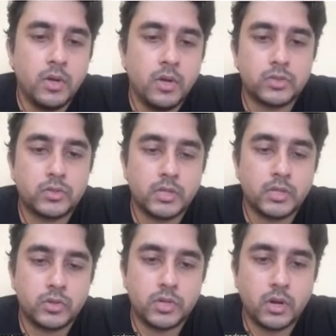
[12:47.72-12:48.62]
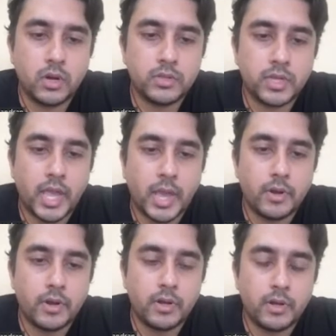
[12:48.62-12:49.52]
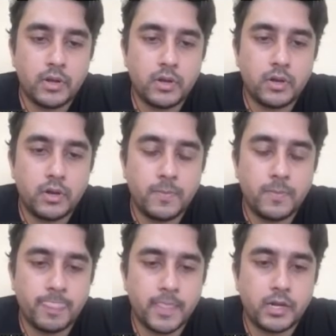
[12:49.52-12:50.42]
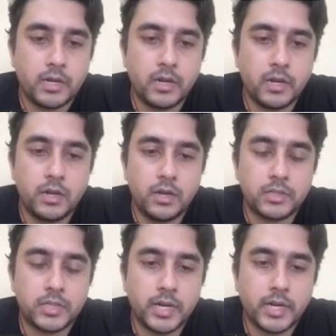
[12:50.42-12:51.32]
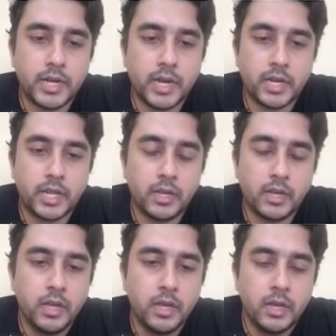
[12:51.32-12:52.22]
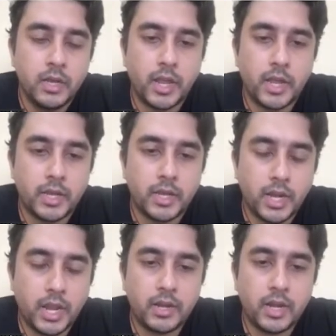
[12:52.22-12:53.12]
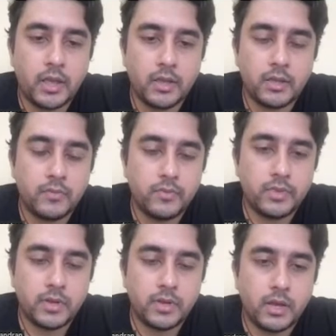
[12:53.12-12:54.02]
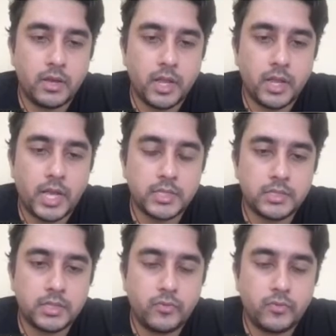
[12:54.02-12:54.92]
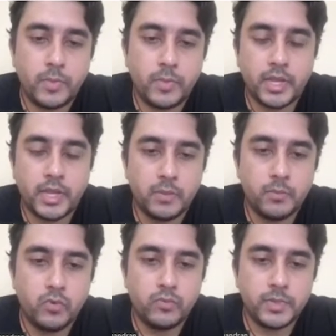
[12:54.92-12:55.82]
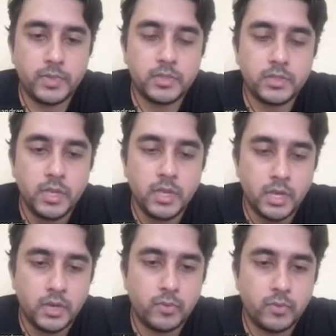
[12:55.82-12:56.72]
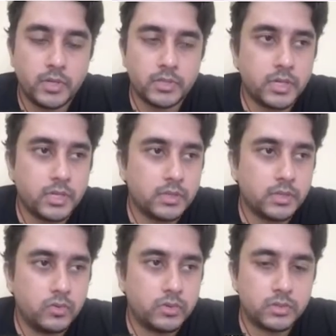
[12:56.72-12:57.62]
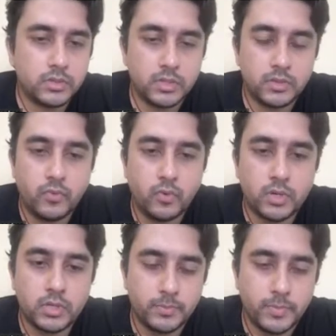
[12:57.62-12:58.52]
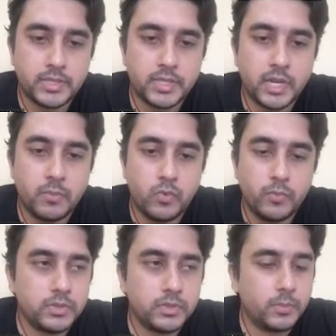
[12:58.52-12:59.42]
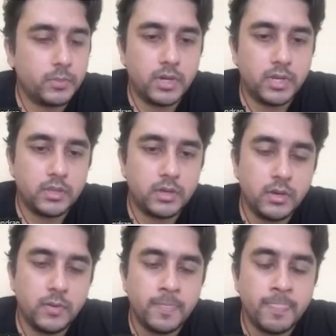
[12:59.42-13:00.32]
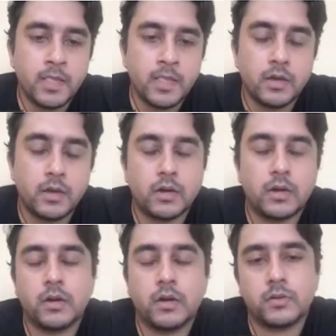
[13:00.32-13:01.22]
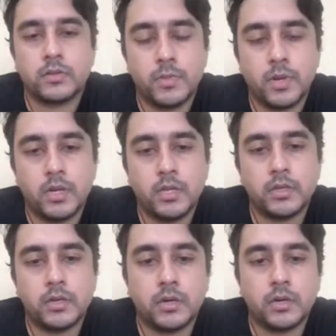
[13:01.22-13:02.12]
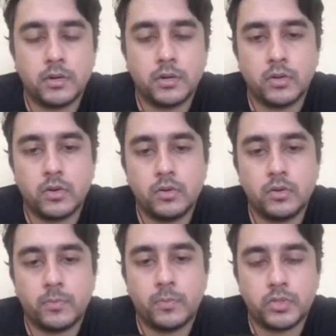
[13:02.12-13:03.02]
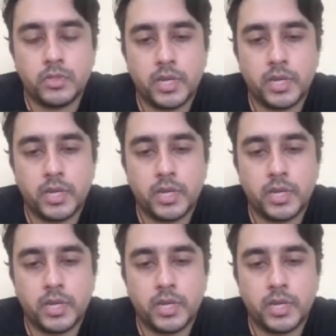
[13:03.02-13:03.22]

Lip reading: as soon as you turn on the camera, it will start detecting, with like, as if you make any movements, if the person who's in focus makes any movements, similarly the the post